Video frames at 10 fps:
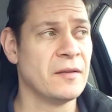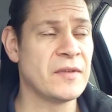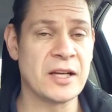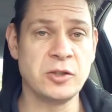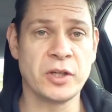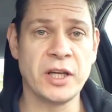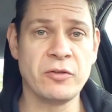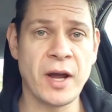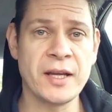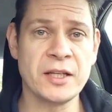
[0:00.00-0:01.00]
That's looking
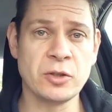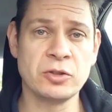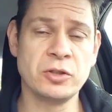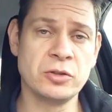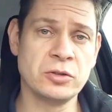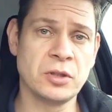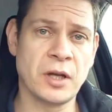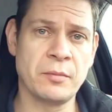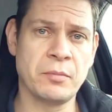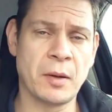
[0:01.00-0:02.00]
great. He's also done,
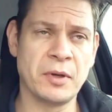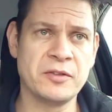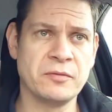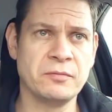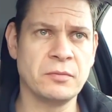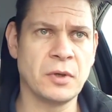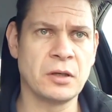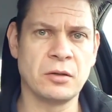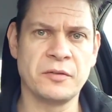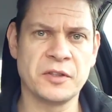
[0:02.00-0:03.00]
I believe, some, I
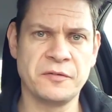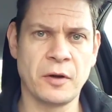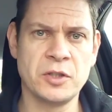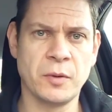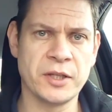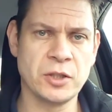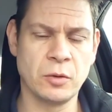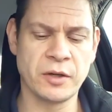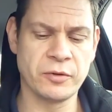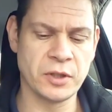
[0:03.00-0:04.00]
don't know if it's photo etch or
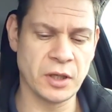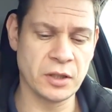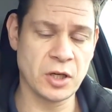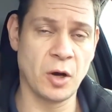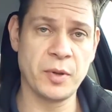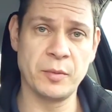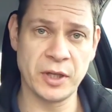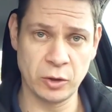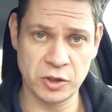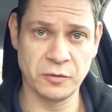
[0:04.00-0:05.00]
whatever in the cockpit, but
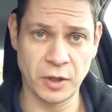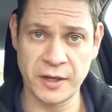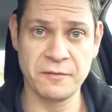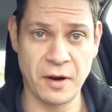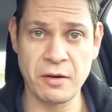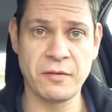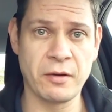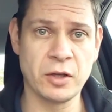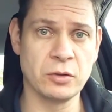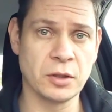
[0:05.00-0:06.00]
it looks like a very,
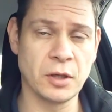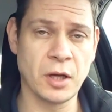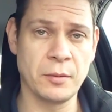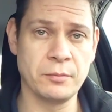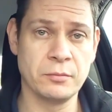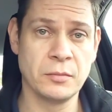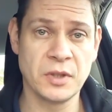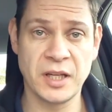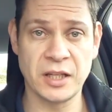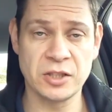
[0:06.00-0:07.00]
very good
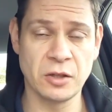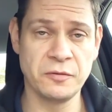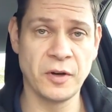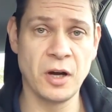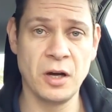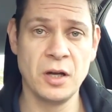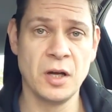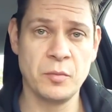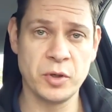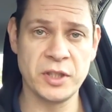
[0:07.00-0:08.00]
kit so far.
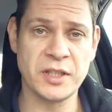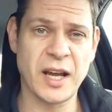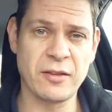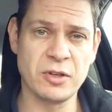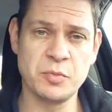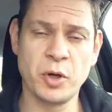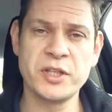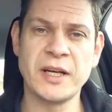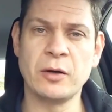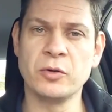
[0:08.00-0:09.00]
Putting it together, he's
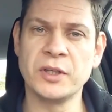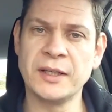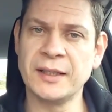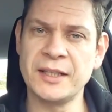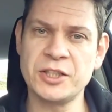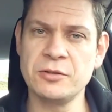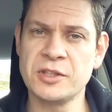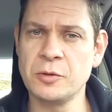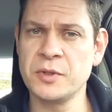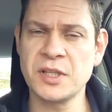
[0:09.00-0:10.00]
pointing out all the little issues
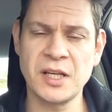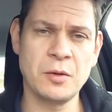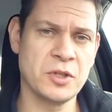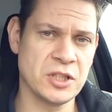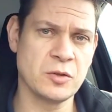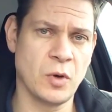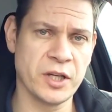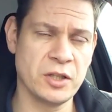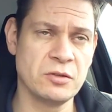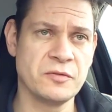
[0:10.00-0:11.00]
that are with the kit, which is
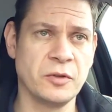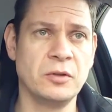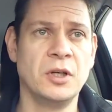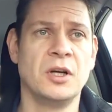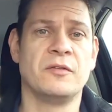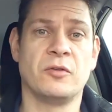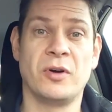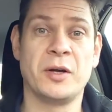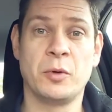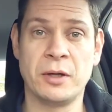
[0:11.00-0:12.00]
quite useful
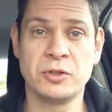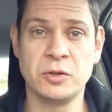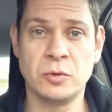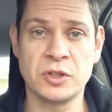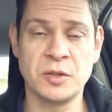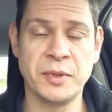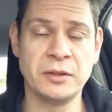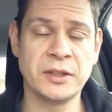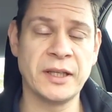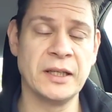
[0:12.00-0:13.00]
for anyone else who wants to
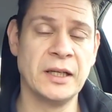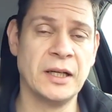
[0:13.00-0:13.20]
build it.